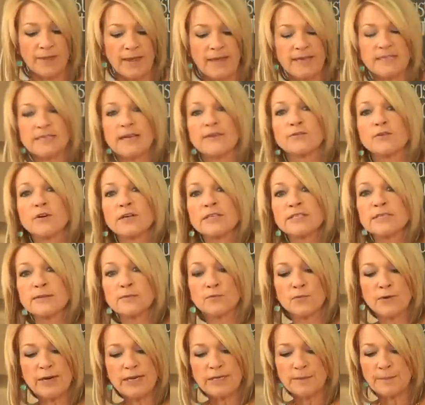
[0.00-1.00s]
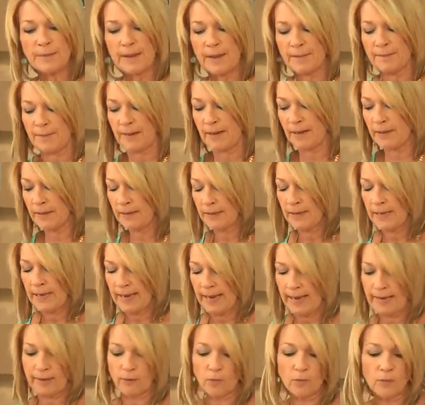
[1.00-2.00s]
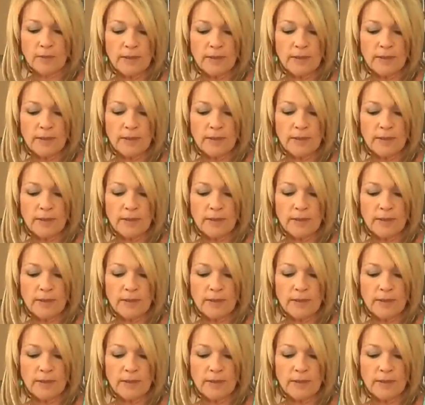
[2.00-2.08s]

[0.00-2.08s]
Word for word: that I've got some red pepper, and